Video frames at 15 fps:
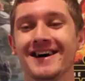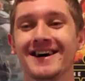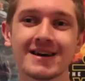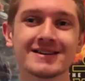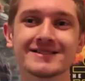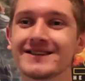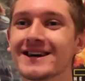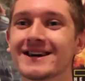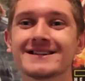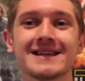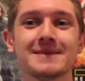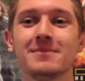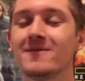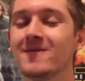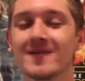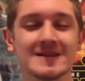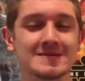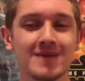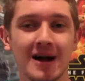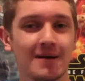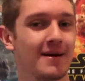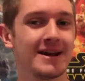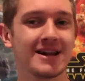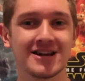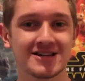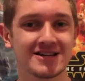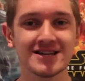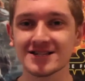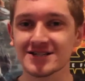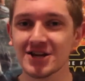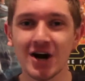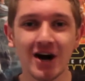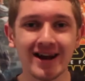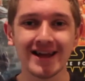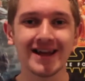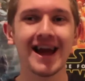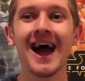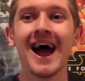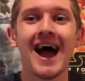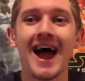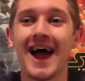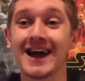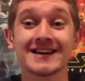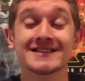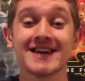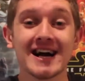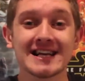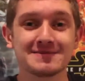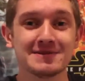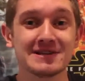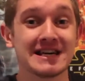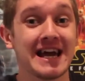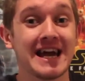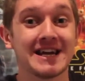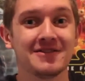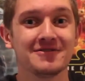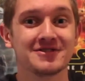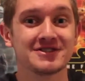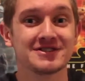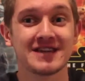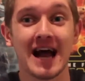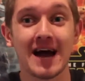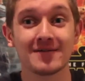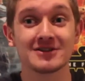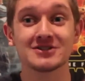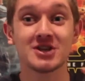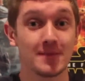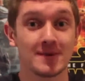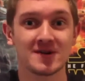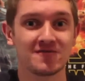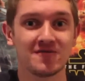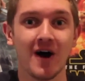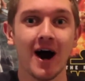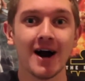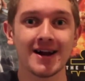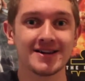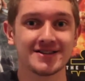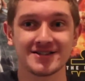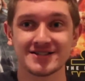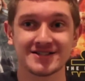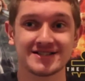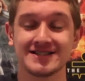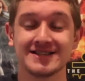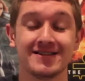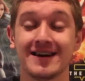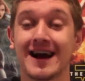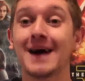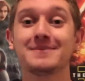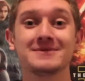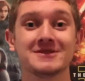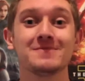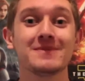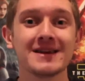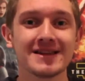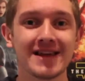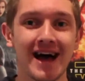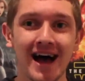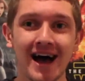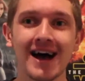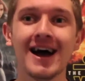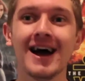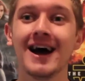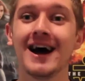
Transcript: Because like I said before, Spider-Man is just this nerdy, excitable kid who's just having so much fun. He's just, happy to be there.